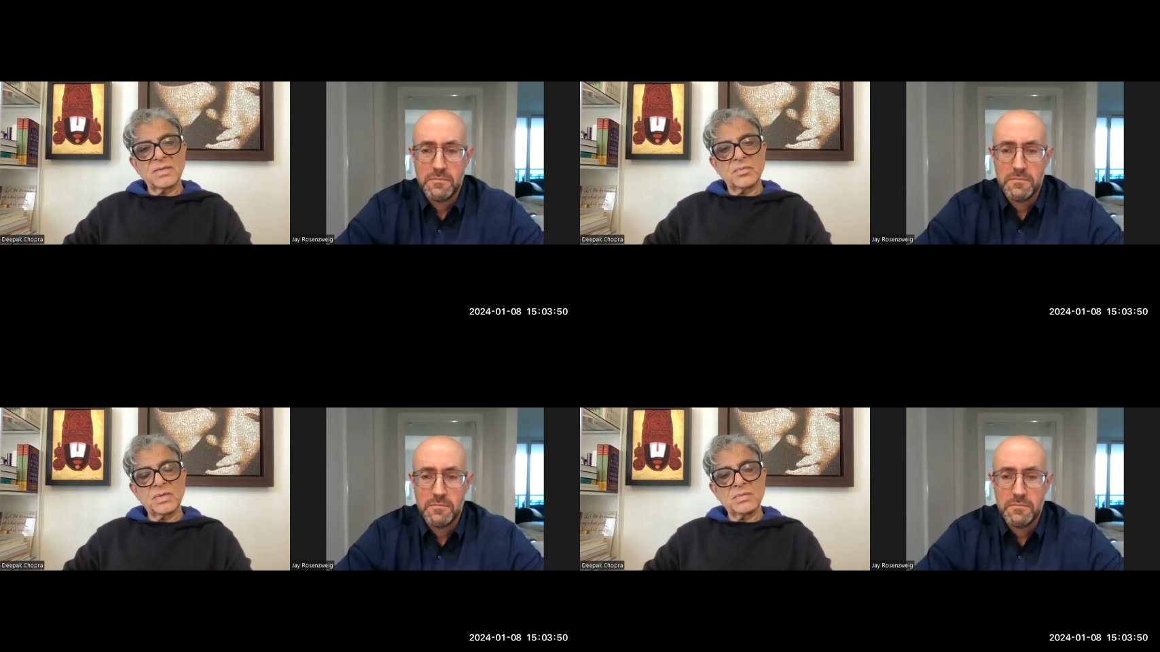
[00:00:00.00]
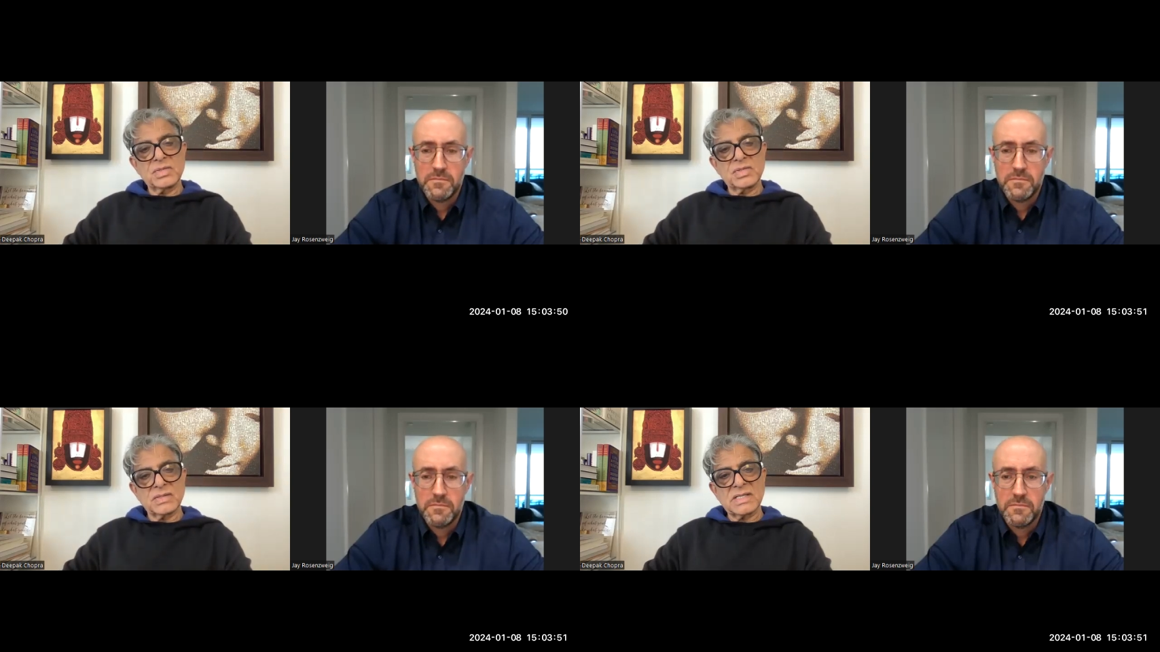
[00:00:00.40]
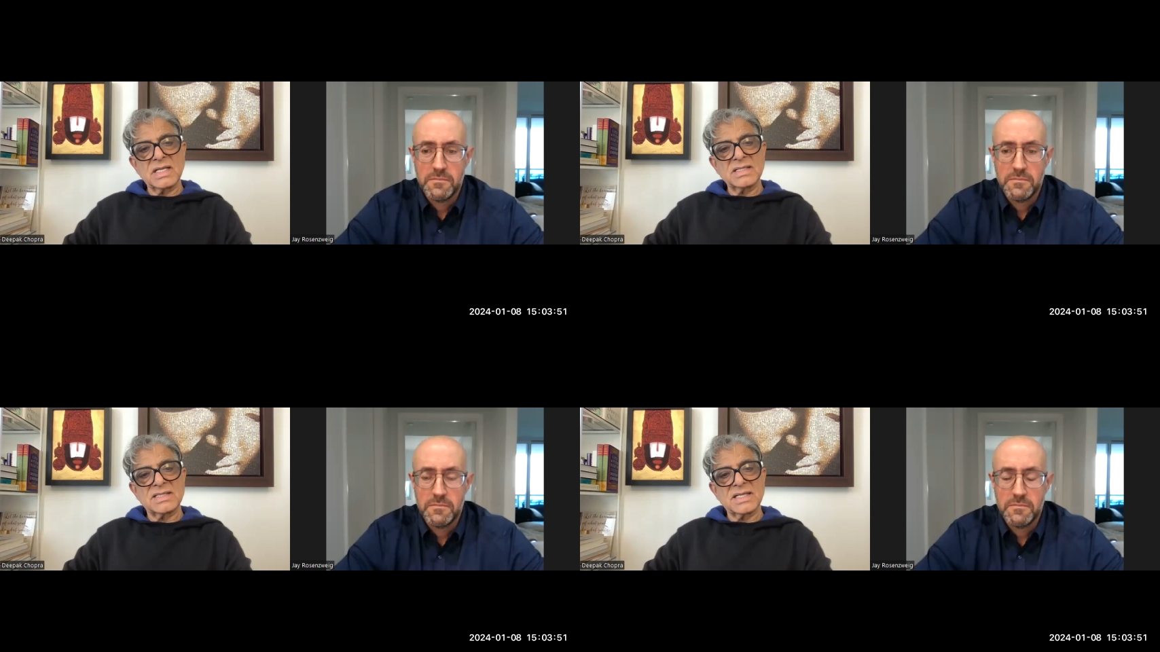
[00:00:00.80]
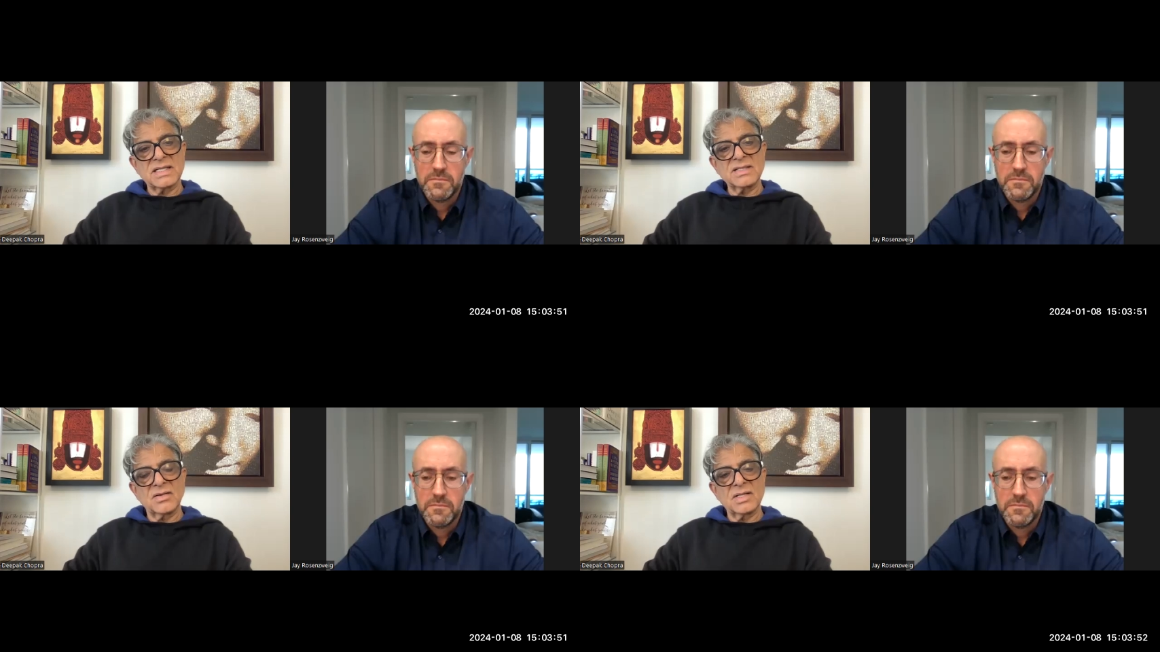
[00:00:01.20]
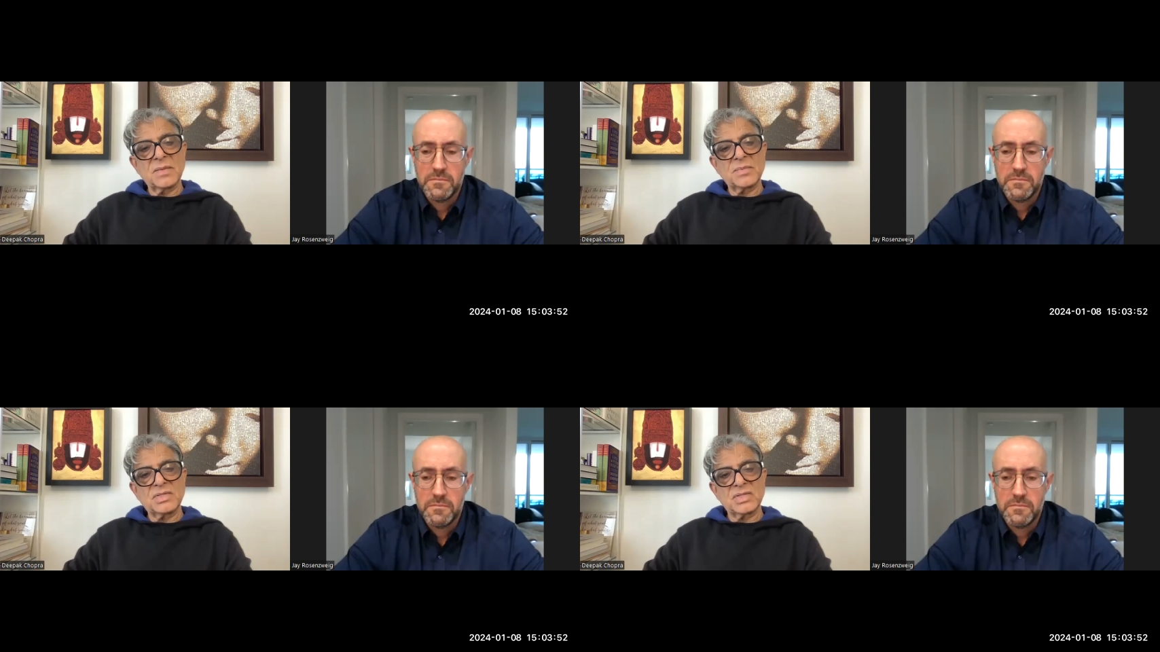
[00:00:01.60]
Speaker 1: premature science then called
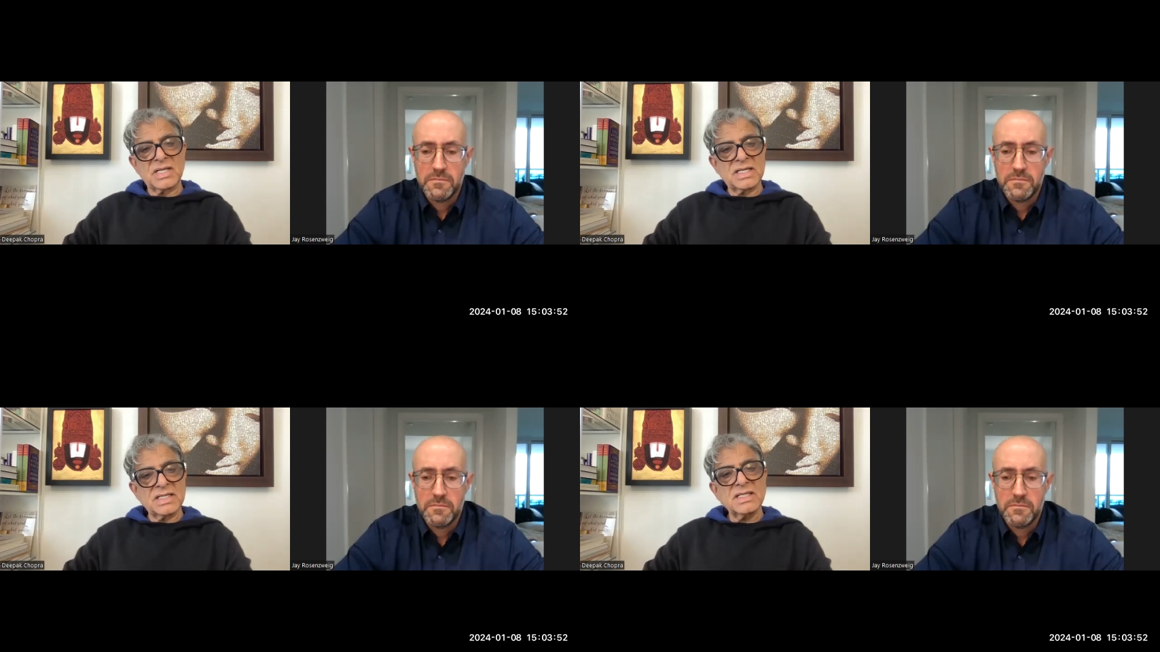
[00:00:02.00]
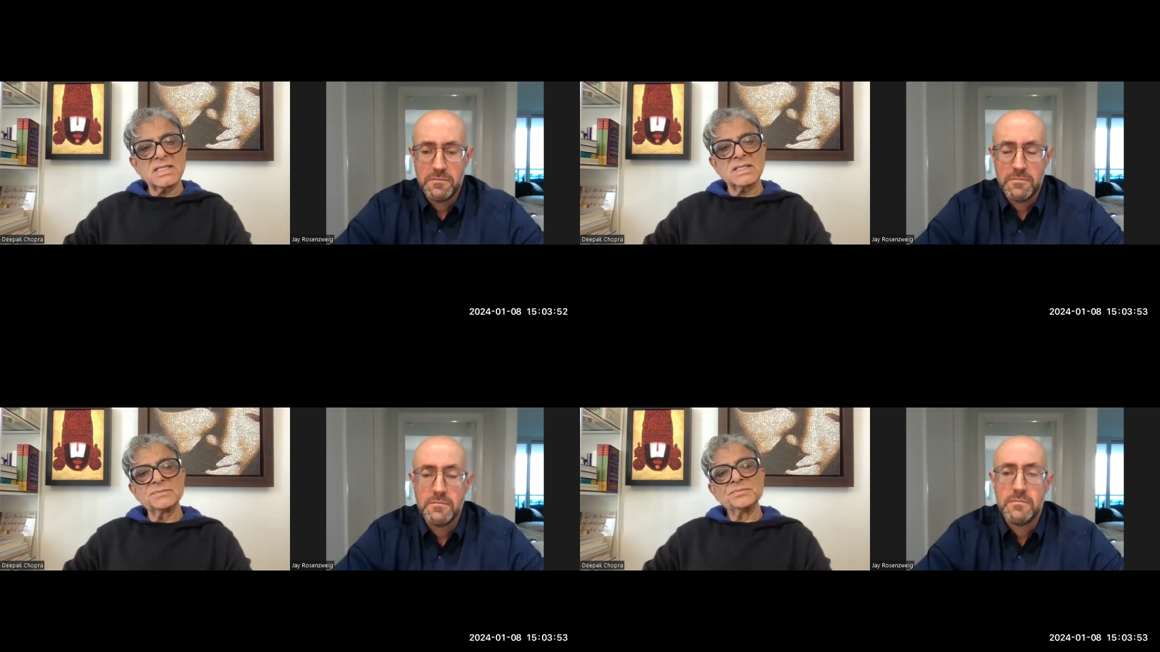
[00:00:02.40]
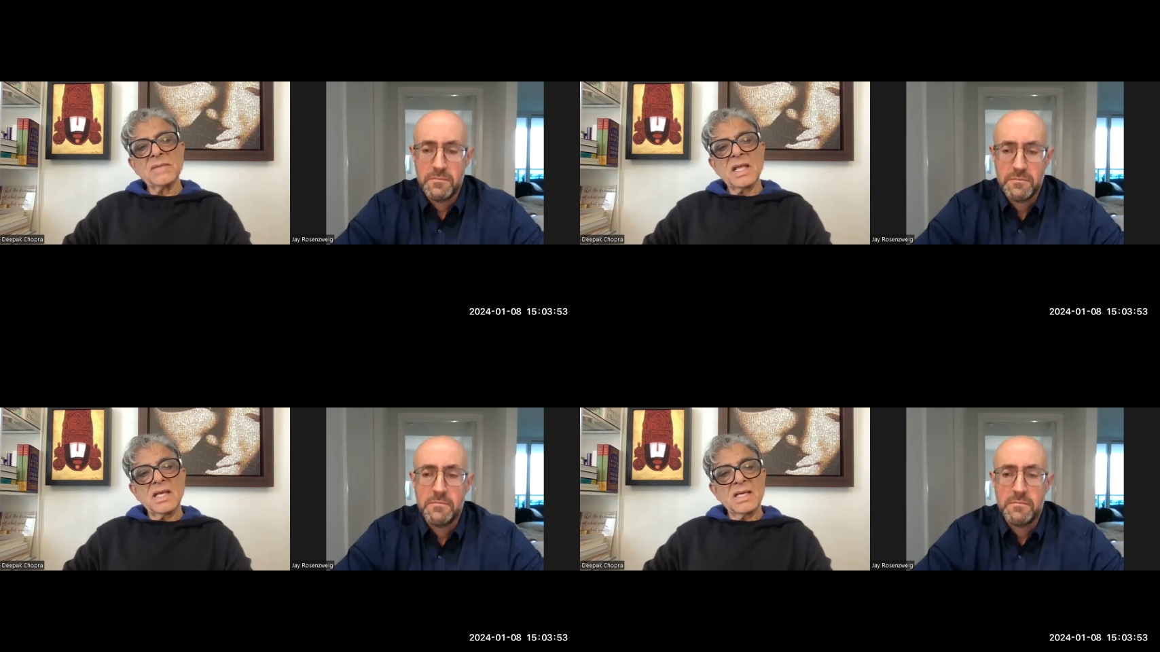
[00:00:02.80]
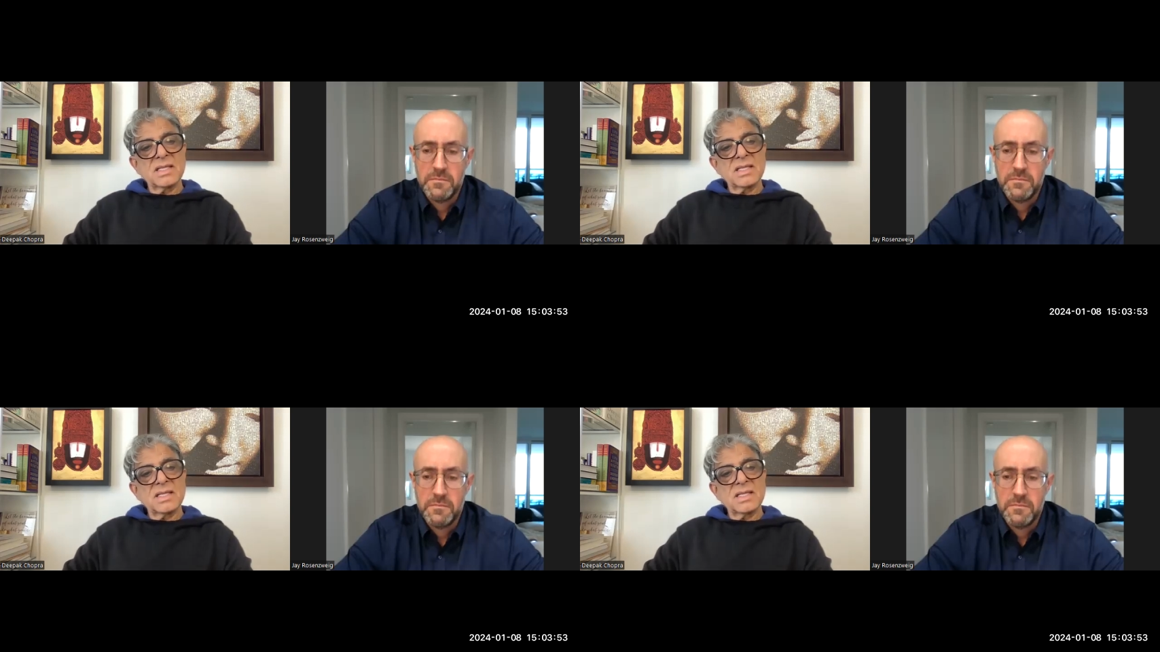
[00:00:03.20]
epigenetics.